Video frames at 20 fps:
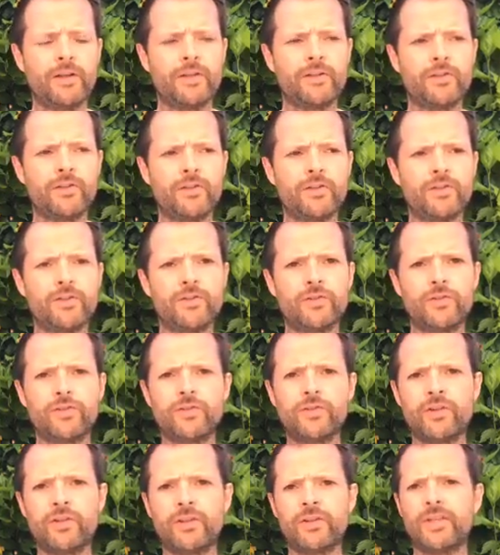you're
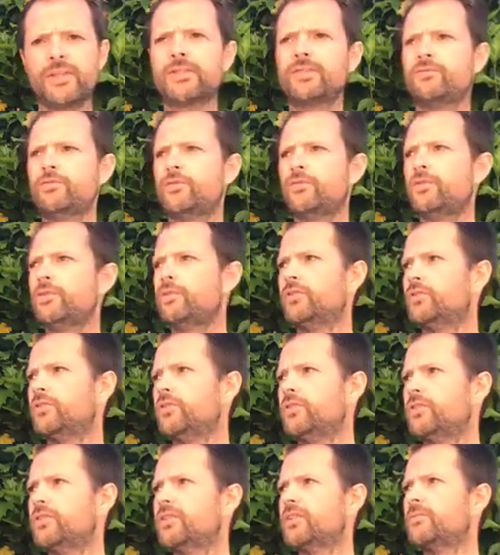
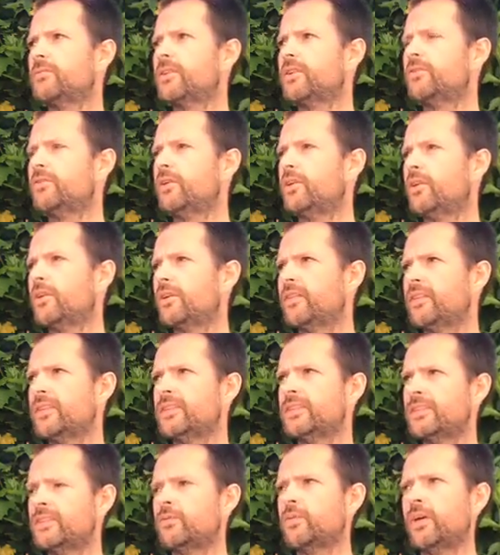doing something wrong and
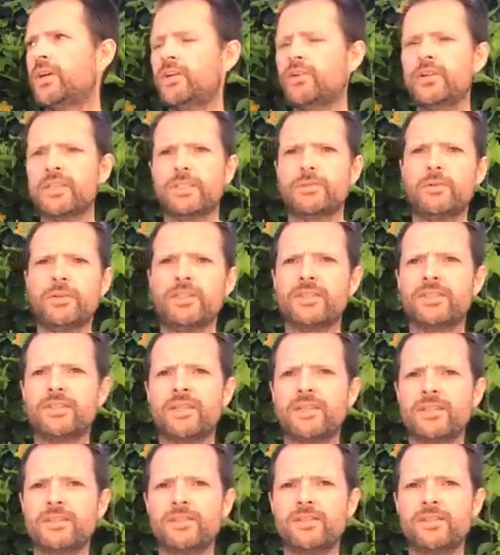this is why you're experiencing this.